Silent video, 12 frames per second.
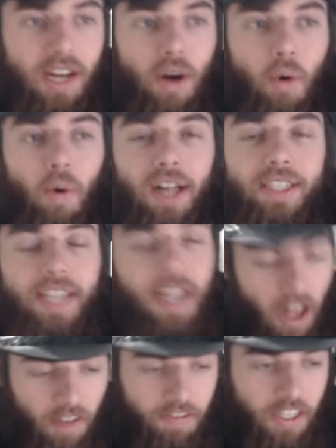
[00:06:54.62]
while they
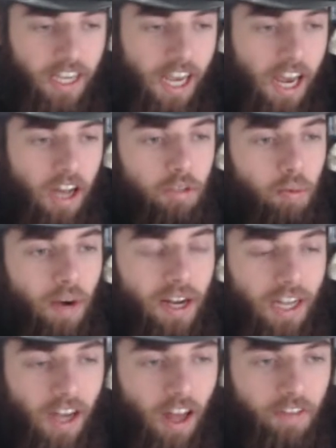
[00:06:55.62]
love the chaos, while
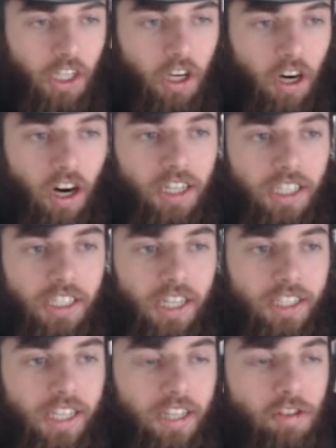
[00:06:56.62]
they love the carnage
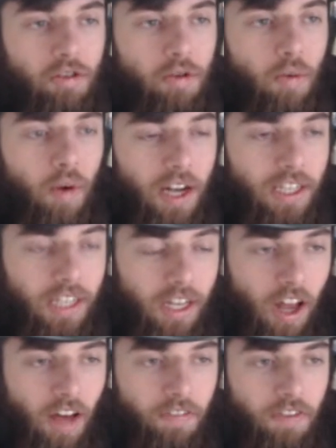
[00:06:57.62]
that they do, while they
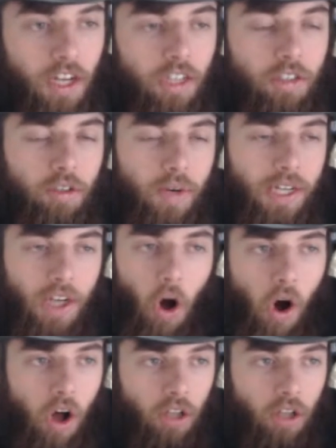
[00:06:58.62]
love doing all